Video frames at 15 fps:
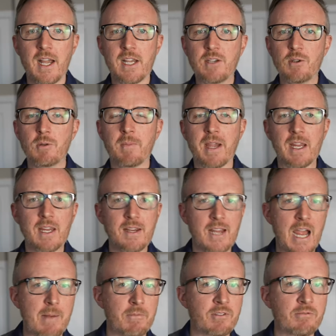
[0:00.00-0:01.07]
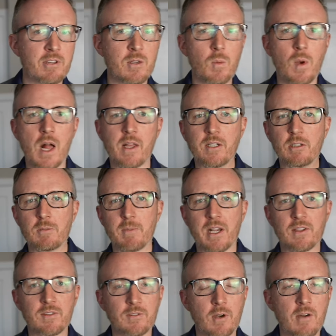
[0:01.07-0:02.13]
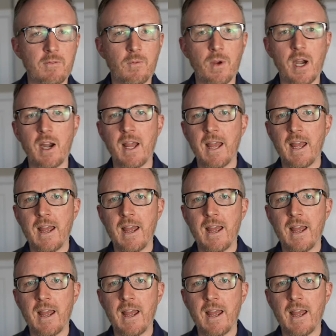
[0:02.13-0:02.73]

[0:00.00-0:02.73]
I knew my cameras really well, I knew my software.